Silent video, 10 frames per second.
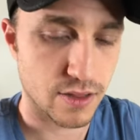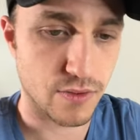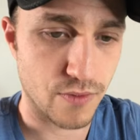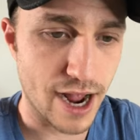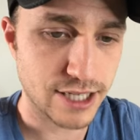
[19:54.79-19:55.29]

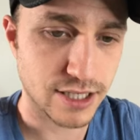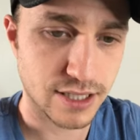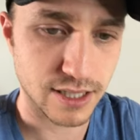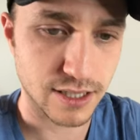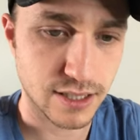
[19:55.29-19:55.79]
the
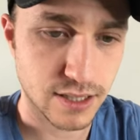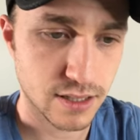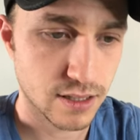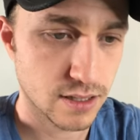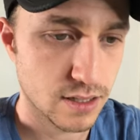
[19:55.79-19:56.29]
righteousness
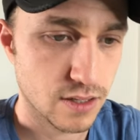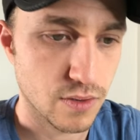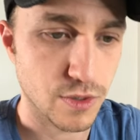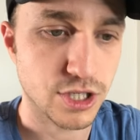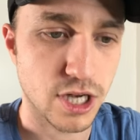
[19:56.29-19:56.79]

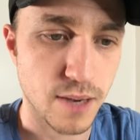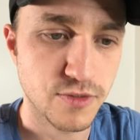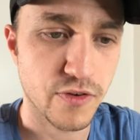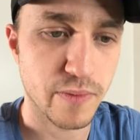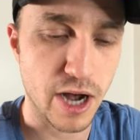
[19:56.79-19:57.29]
which
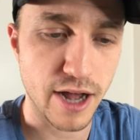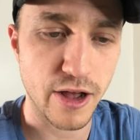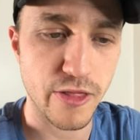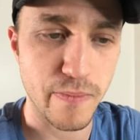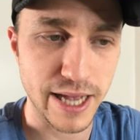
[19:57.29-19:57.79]
comes from God
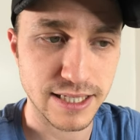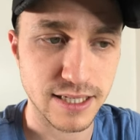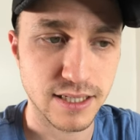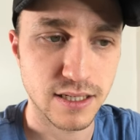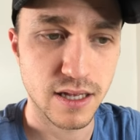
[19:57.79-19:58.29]
on the
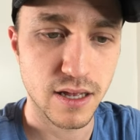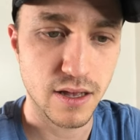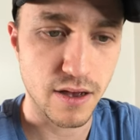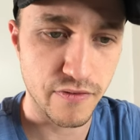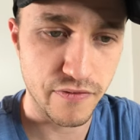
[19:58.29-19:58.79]
basis
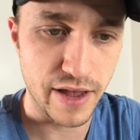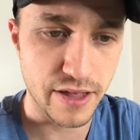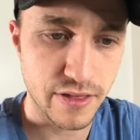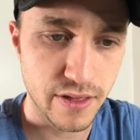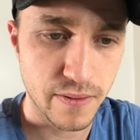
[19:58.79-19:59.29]
of
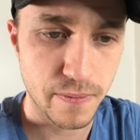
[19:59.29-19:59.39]
faith.